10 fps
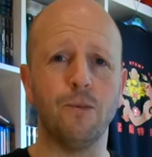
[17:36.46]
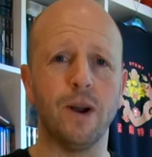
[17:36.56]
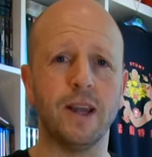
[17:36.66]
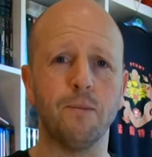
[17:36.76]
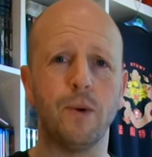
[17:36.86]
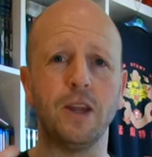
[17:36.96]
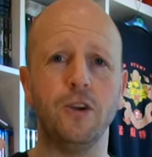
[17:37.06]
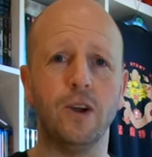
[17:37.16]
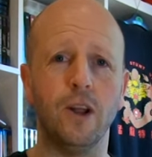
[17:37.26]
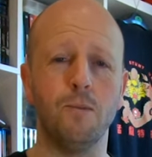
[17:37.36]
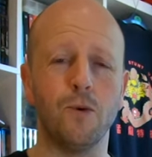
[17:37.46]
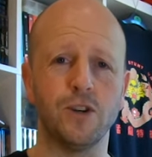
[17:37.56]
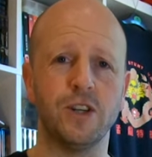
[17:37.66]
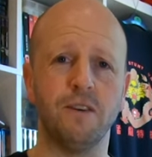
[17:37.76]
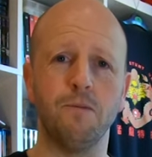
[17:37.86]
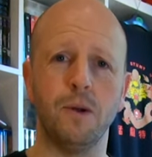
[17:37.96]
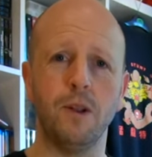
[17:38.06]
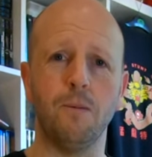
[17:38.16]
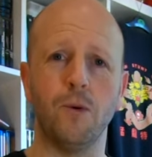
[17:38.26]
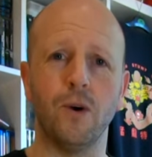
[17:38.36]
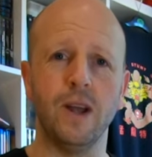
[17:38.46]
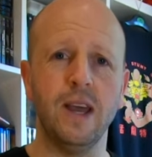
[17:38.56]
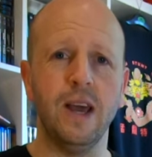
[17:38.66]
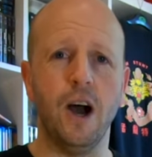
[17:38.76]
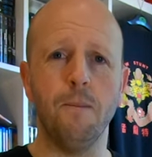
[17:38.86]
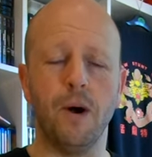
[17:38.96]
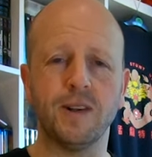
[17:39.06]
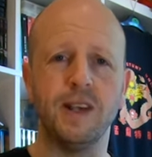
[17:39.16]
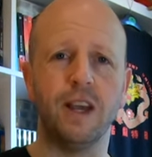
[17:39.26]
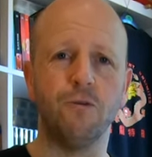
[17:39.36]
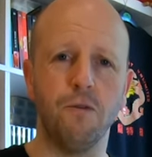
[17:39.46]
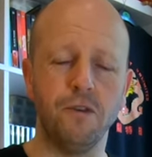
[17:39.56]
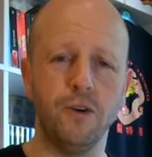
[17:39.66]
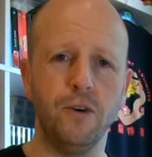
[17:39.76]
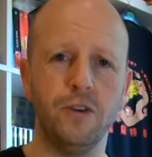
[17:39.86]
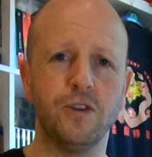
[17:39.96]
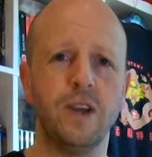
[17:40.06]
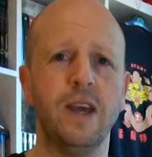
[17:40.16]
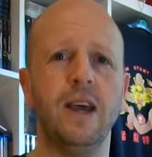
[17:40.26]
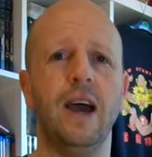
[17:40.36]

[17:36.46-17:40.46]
where I can bring you a lot more stuff, a lot more unboxing and reviews,